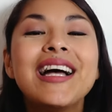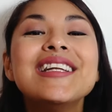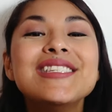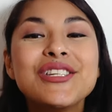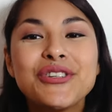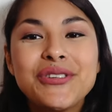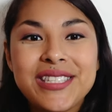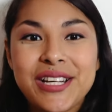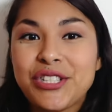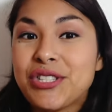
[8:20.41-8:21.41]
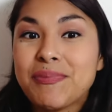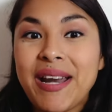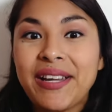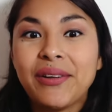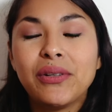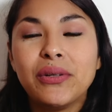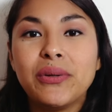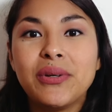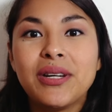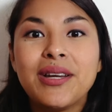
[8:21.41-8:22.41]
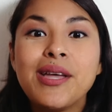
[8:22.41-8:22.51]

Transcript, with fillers: Additional sections might include